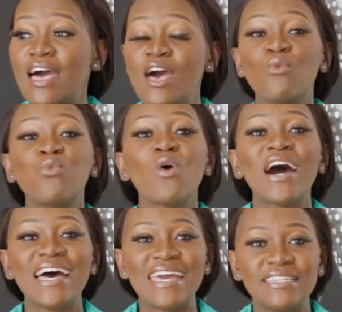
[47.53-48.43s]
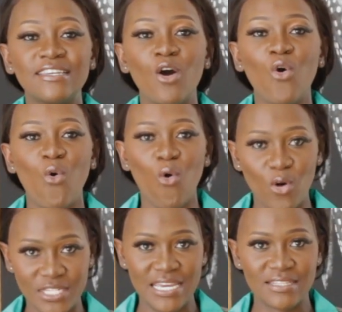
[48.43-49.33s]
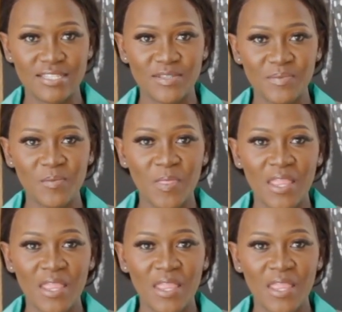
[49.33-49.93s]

a wide audience